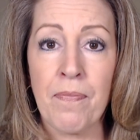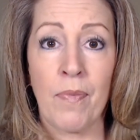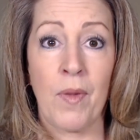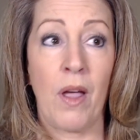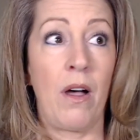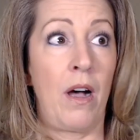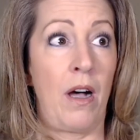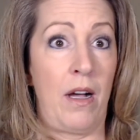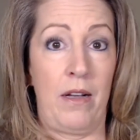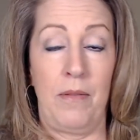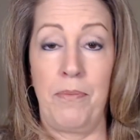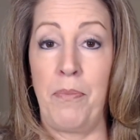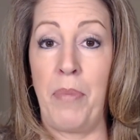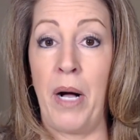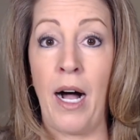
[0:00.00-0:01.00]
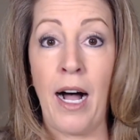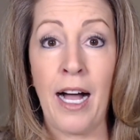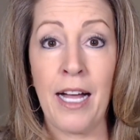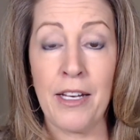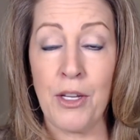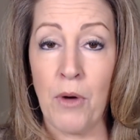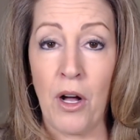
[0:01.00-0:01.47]

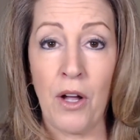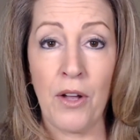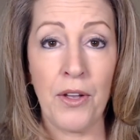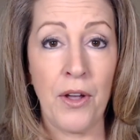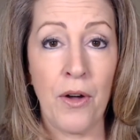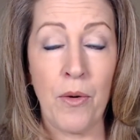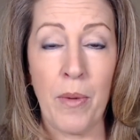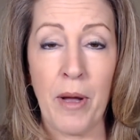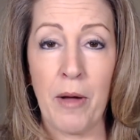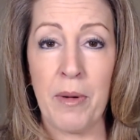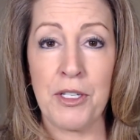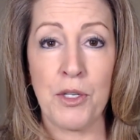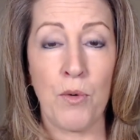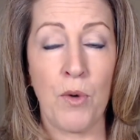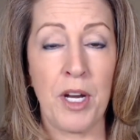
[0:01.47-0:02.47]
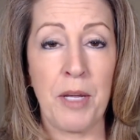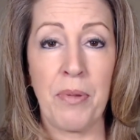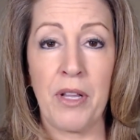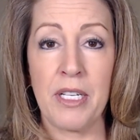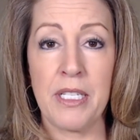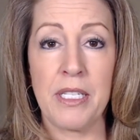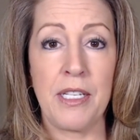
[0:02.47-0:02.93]
pot. You all know about my
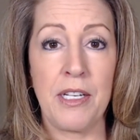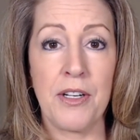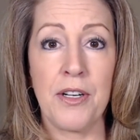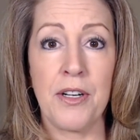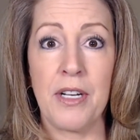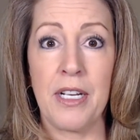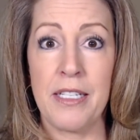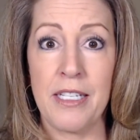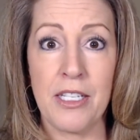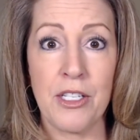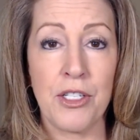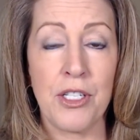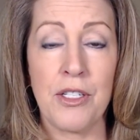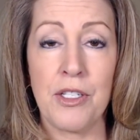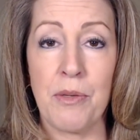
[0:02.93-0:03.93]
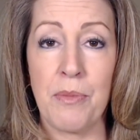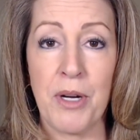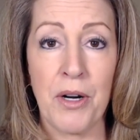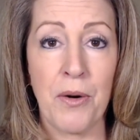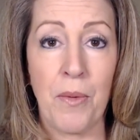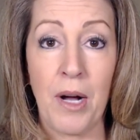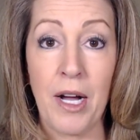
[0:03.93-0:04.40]
20-plus year addiction to
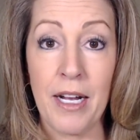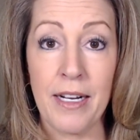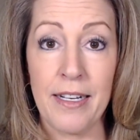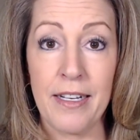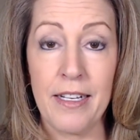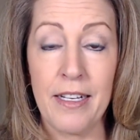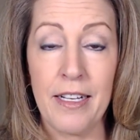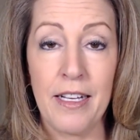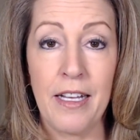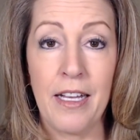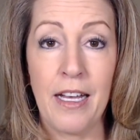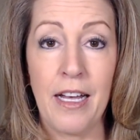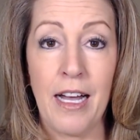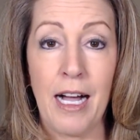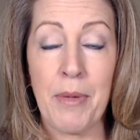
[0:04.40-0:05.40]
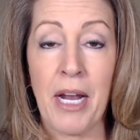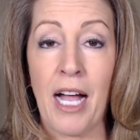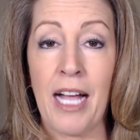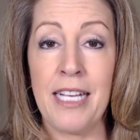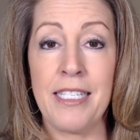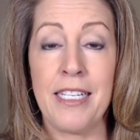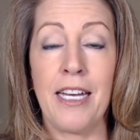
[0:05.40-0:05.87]
marijuana. I mean,
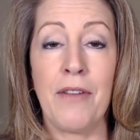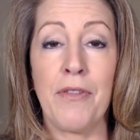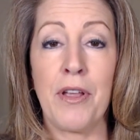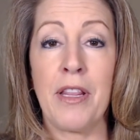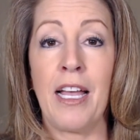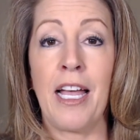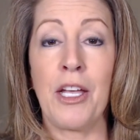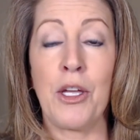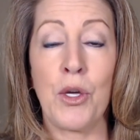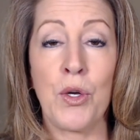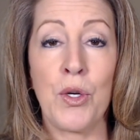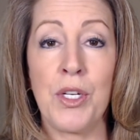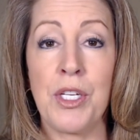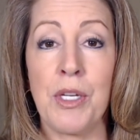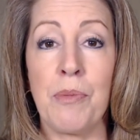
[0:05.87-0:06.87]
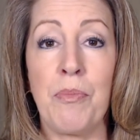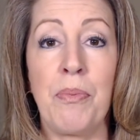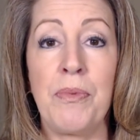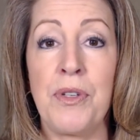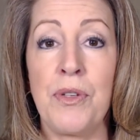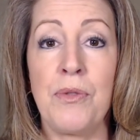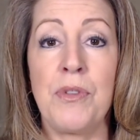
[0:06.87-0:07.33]
I did everything I could
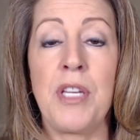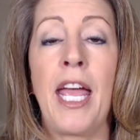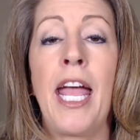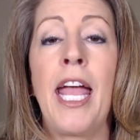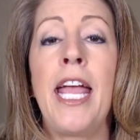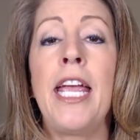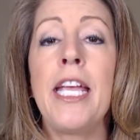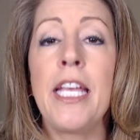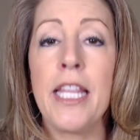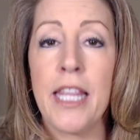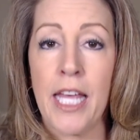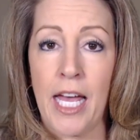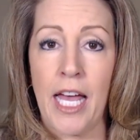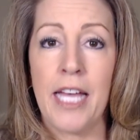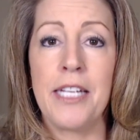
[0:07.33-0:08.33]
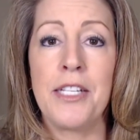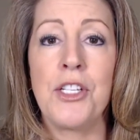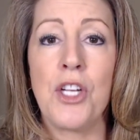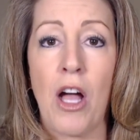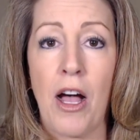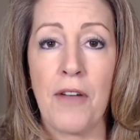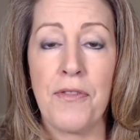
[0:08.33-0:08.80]
to take the edge
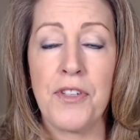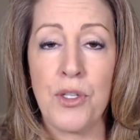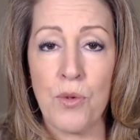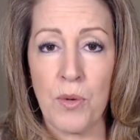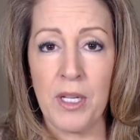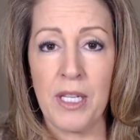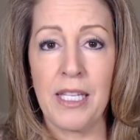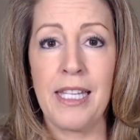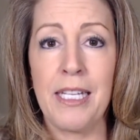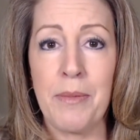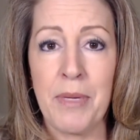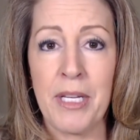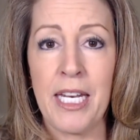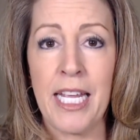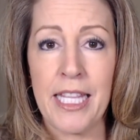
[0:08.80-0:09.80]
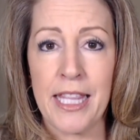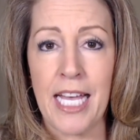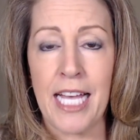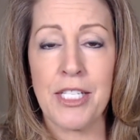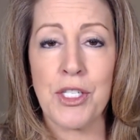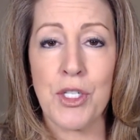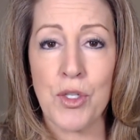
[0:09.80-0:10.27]
off, to eliminate
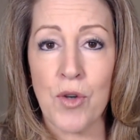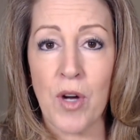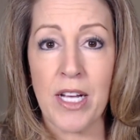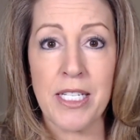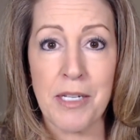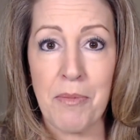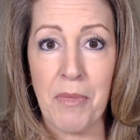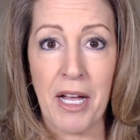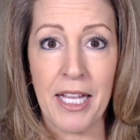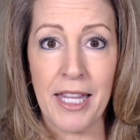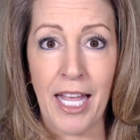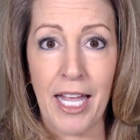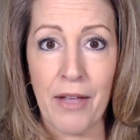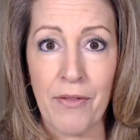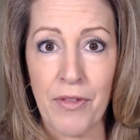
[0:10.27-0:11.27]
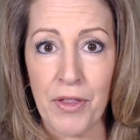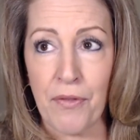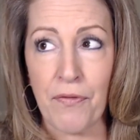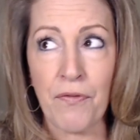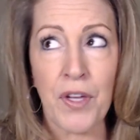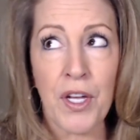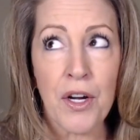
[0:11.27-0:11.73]
that stress in my life and the
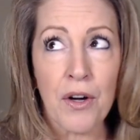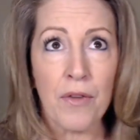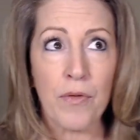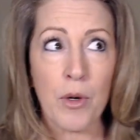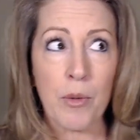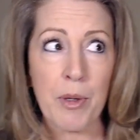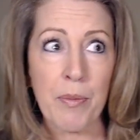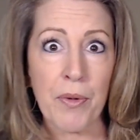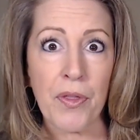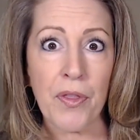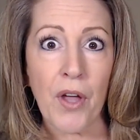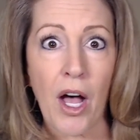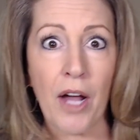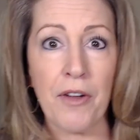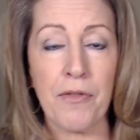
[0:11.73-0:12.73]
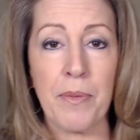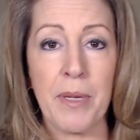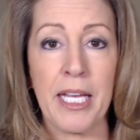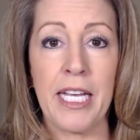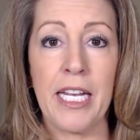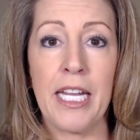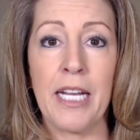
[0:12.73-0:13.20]
fear of what people thought of
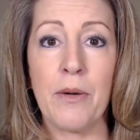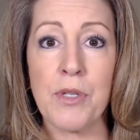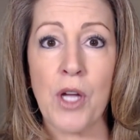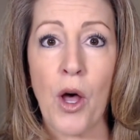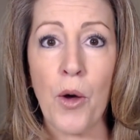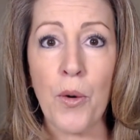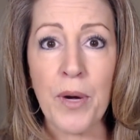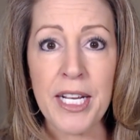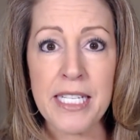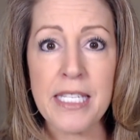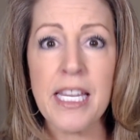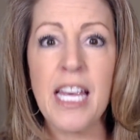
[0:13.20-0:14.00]
me. And it was always